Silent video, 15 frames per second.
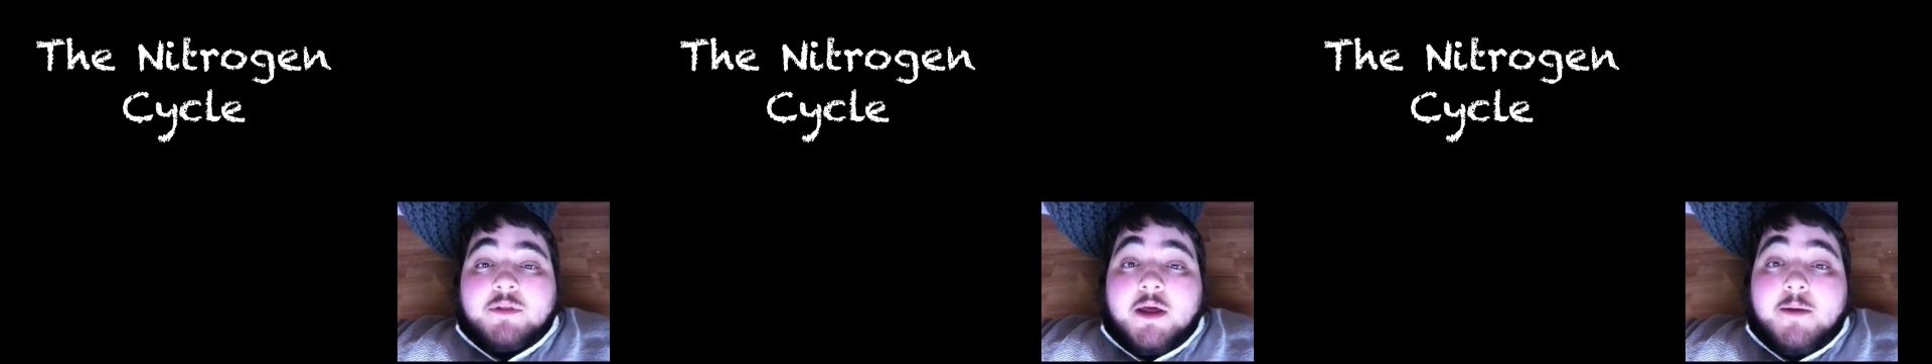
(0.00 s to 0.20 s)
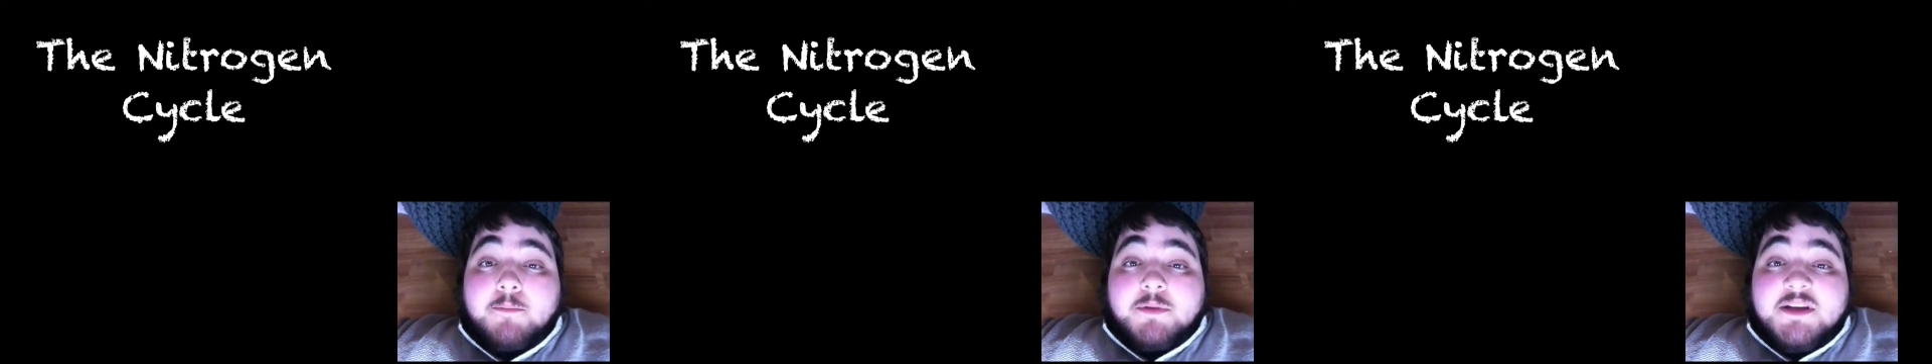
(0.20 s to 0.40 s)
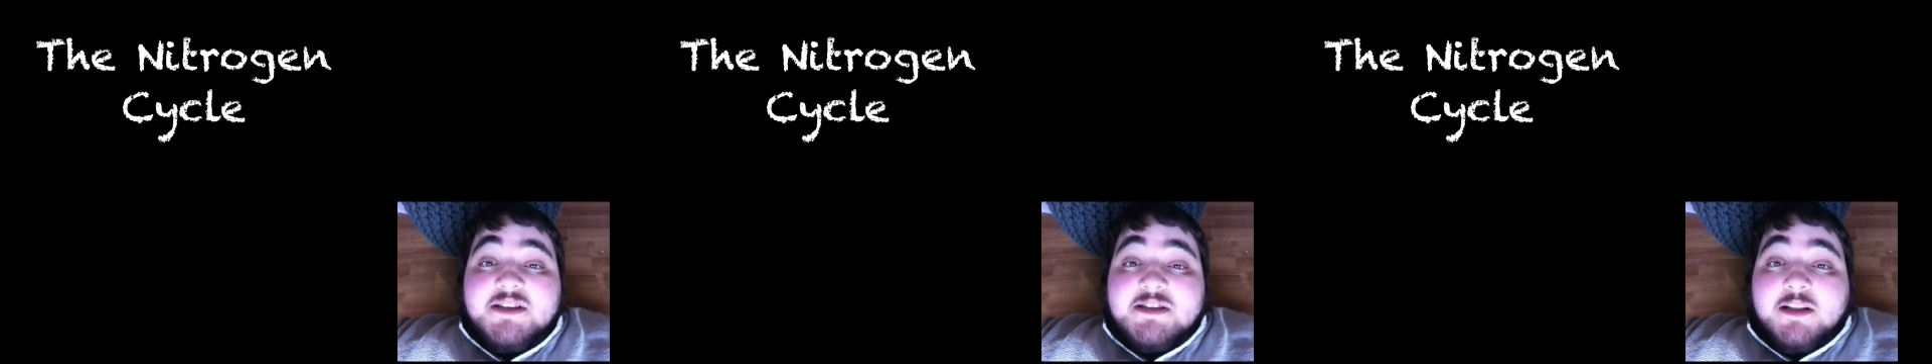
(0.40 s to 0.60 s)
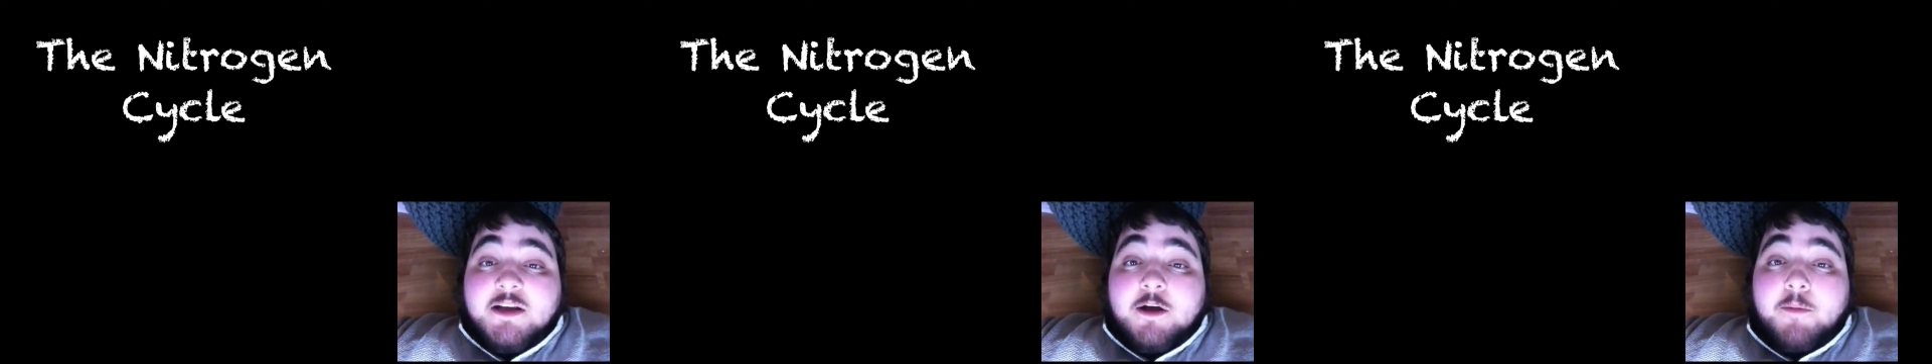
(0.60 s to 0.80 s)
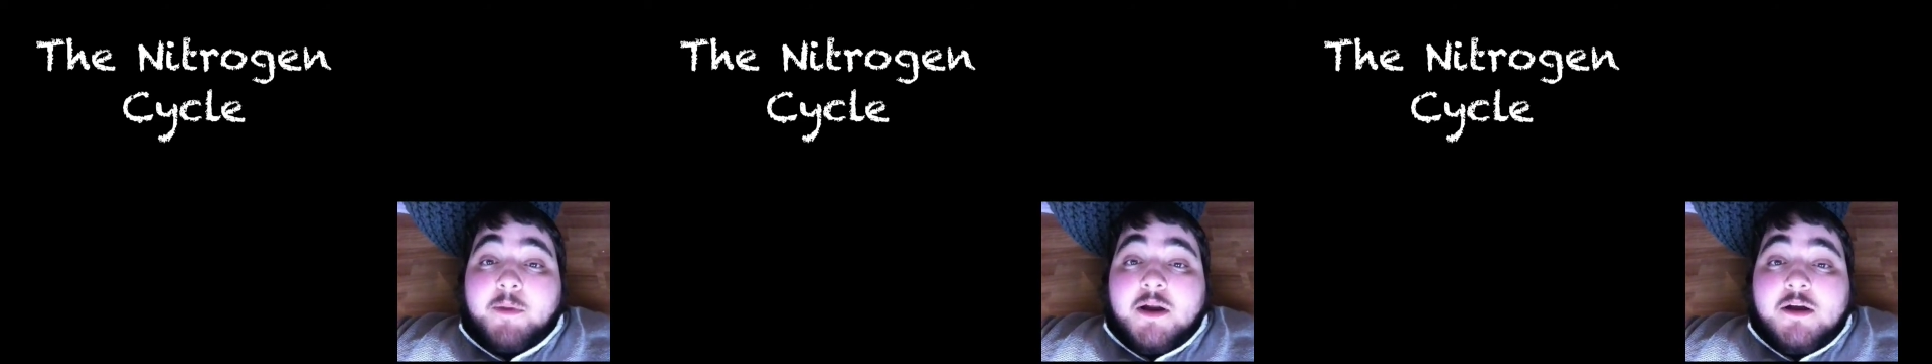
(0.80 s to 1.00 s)
then please
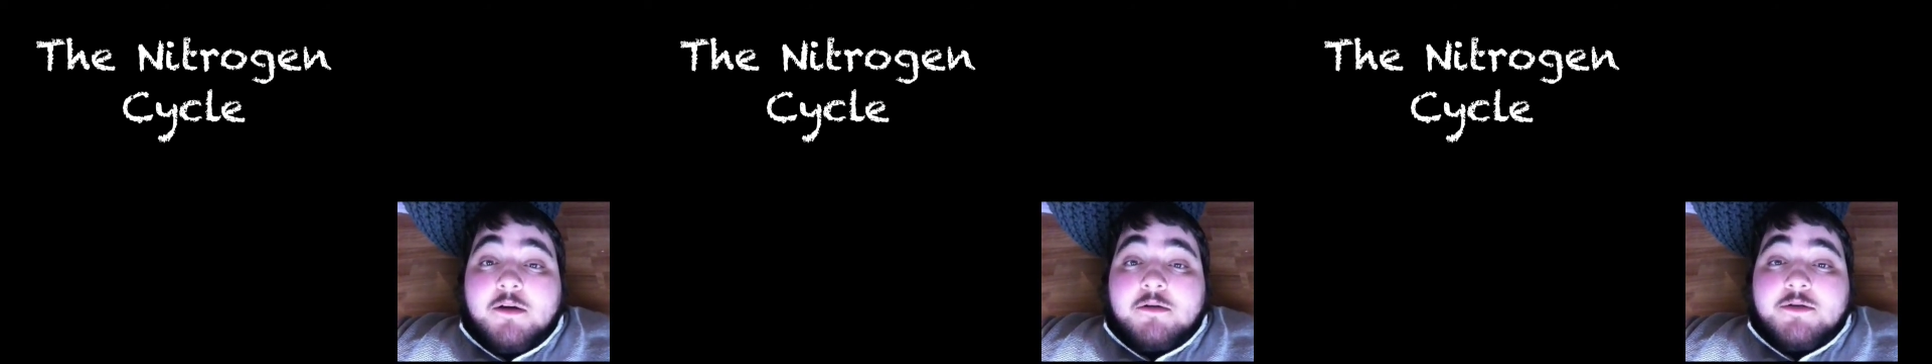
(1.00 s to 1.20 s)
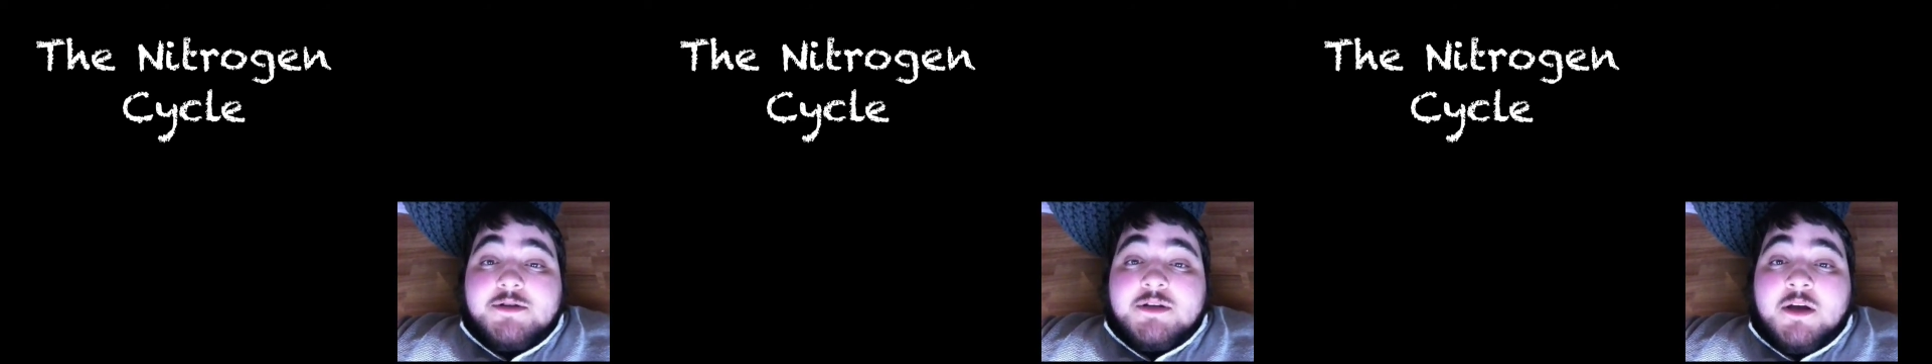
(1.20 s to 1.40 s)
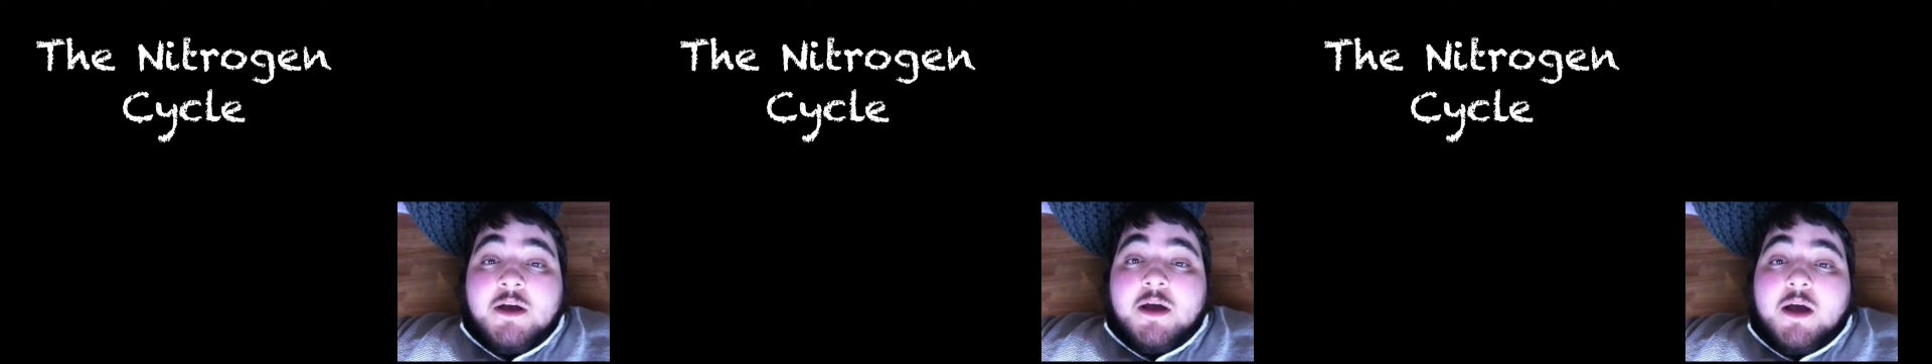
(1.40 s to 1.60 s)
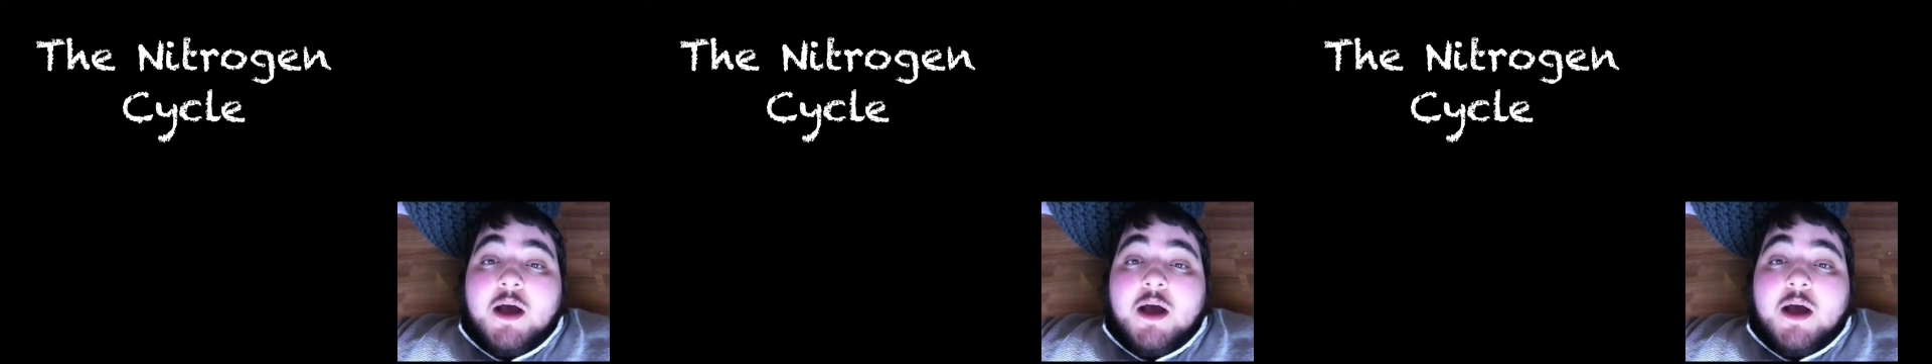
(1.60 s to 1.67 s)
click on my nose